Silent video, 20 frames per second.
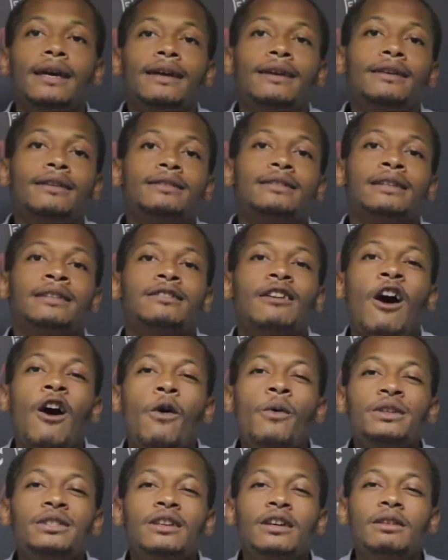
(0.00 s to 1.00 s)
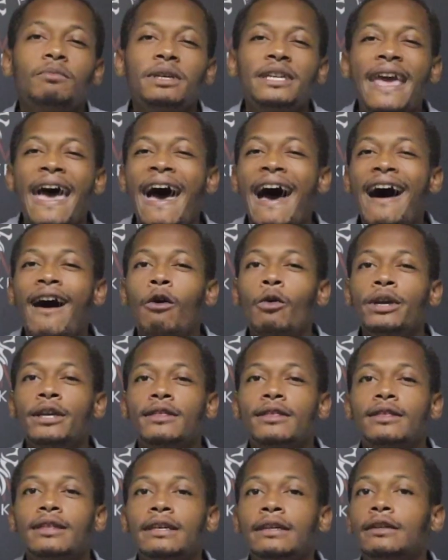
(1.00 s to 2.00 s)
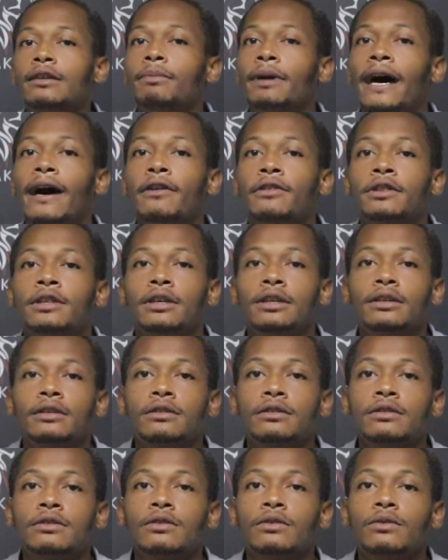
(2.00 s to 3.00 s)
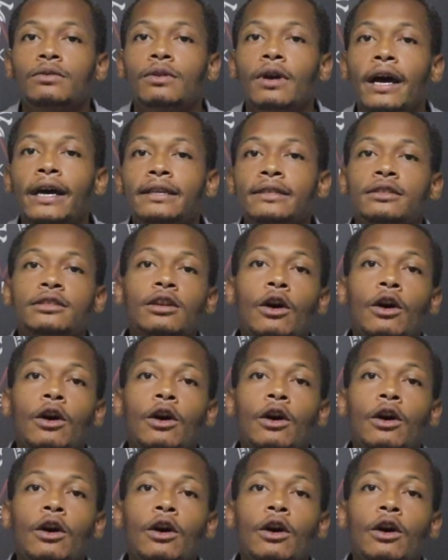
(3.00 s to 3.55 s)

is always going to be how we think about things, right?